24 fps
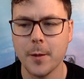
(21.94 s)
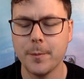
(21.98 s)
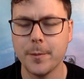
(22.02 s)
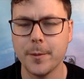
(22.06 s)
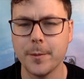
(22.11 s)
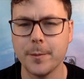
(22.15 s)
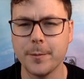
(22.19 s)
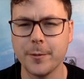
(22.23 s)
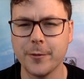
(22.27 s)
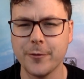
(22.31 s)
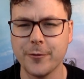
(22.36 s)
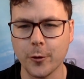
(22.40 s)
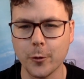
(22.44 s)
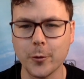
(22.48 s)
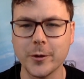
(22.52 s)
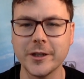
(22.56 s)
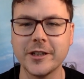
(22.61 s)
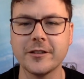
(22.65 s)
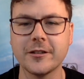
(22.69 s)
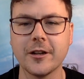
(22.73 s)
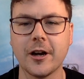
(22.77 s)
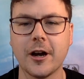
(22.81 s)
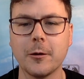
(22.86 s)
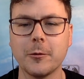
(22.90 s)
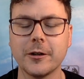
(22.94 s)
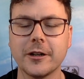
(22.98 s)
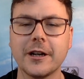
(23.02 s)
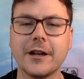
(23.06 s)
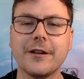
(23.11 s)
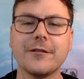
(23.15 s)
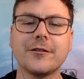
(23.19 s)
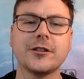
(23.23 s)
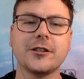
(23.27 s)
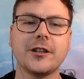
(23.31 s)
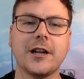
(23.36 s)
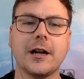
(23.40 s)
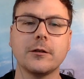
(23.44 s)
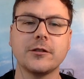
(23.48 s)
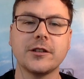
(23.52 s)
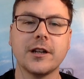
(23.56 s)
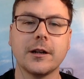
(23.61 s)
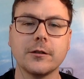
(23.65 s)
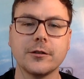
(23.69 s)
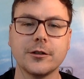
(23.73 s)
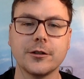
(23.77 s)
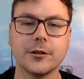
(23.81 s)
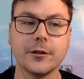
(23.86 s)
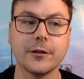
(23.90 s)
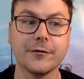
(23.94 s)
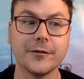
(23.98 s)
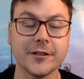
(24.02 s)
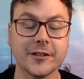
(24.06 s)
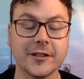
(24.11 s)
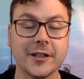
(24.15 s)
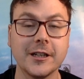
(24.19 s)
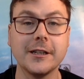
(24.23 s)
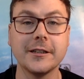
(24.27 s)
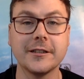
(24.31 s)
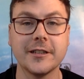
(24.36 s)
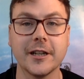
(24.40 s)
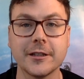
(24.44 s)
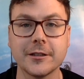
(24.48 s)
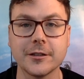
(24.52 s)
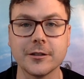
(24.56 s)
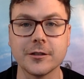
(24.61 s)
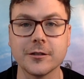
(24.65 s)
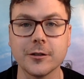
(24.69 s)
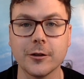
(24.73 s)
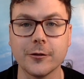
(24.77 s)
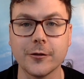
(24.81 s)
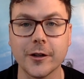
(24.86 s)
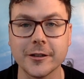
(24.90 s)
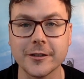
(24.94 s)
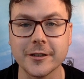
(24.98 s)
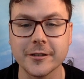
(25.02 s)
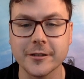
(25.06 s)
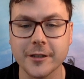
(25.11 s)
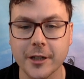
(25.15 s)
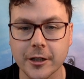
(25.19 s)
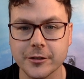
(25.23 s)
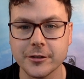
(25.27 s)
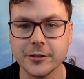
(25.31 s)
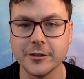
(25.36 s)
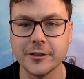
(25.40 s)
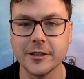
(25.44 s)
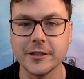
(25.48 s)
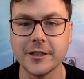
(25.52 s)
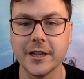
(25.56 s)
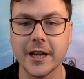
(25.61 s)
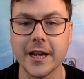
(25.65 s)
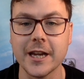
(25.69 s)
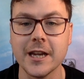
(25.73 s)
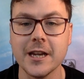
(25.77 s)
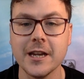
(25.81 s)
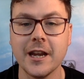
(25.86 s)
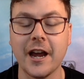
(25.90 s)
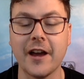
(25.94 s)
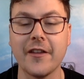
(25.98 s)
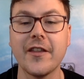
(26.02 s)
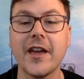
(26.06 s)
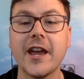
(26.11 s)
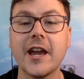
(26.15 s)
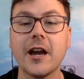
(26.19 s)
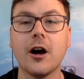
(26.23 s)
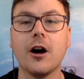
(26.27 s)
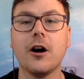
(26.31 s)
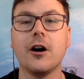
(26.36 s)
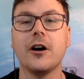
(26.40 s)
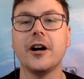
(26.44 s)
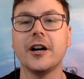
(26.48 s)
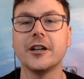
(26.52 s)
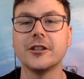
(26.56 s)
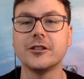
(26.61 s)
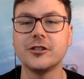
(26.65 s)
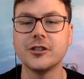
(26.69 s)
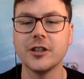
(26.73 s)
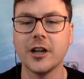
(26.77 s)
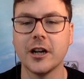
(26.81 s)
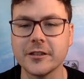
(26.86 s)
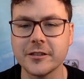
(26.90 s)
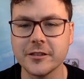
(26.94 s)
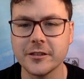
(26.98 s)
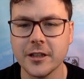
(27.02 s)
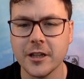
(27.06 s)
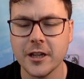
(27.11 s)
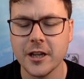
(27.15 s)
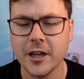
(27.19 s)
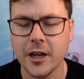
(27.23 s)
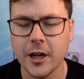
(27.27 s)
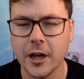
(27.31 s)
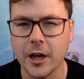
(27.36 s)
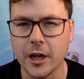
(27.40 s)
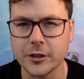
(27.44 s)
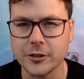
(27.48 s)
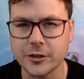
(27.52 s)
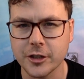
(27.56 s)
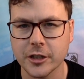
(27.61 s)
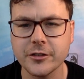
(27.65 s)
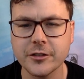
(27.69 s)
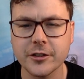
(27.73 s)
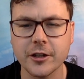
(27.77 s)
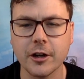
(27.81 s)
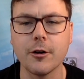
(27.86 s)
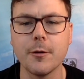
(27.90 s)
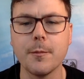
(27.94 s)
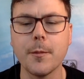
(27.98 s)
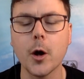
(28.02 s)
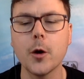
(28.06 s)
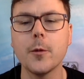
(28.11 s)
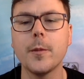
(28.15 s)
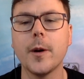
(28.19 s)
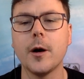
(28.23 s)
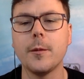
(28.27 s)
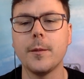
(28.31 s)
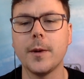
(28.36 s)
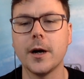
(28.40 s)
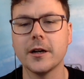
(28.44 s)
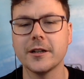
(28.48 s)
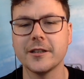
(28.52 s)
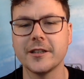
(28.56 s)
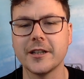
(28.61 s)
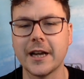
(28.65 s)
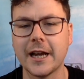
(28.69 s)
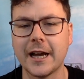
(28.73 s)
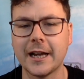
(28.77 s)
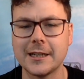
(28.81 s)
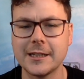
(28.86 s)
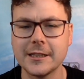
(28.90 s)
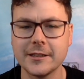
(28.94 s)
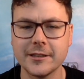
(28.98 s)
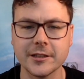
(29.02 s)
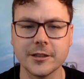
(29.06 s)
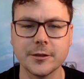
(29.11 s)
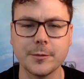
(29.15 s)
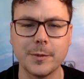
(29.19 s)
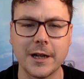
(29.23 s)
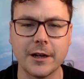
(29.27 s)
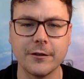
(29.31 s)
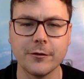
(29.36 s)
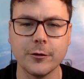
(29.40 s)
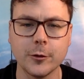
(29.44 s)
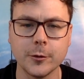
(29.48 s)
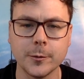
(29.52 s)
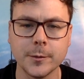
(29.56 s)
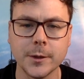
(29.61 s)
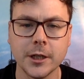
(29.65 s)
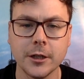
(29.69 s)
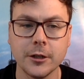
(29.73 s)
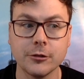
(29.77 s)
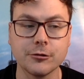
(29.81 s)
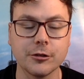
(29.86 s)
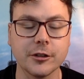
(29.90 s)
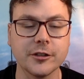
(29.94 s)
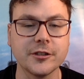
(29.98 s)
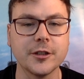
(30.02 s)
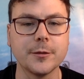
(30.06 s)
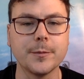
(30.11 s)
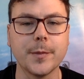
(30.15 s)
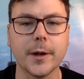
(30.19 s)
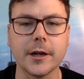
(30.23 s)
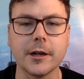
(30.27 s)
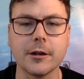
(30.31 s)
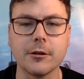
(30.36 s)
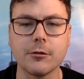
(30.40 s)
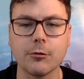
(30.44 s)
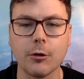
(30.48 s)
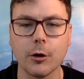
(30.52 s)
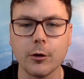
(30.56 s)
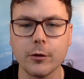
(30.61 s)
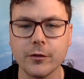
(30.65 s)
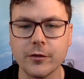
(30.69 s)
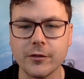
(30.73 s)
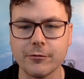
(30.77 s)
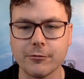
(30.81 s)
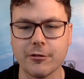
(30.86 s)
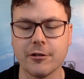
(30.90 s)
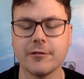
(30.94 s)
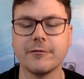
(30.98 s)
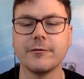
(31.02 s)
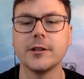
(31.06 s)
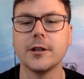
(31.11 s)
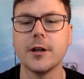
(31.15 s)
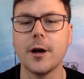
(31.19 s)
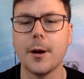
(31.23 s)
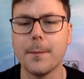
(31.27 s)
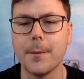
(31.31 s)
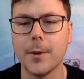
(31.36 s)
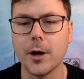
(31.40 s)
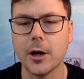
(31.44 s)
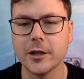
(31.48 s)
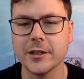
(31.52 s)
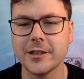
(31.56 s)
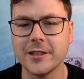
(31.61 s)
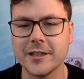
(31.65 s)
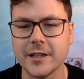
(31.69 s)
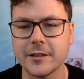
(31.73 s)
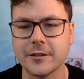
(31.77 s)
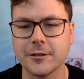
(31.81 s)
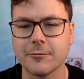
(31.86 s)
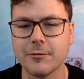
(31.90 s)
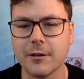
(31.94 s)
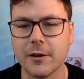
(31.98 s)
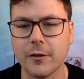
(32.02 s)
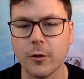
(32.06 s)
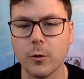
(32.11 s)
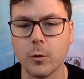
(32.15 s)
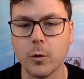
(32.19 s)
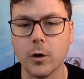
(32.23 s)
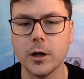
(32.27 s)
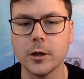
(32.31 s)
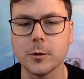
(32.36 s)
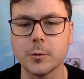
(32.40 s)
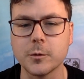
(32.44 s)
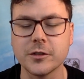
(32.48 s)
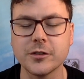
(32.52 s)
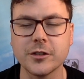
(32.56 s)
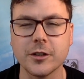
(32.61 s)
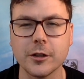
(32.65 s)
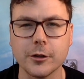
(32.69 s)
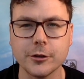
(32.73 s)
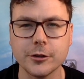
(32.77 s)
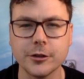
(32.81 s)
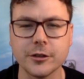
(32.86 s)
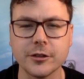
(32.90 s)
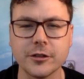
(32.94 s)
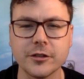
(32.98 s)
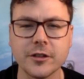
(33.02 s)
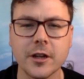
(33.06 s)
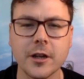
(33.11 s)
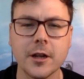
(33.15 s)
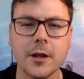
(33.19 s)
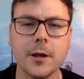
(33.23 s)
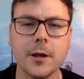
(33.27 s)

But before we start, I wanted to give a shout out to the facilitators of our discussion today, and they are Adjust. Adjust are a mobile marketing analytics platform trusted by growth-driven marketeers around the world with solutions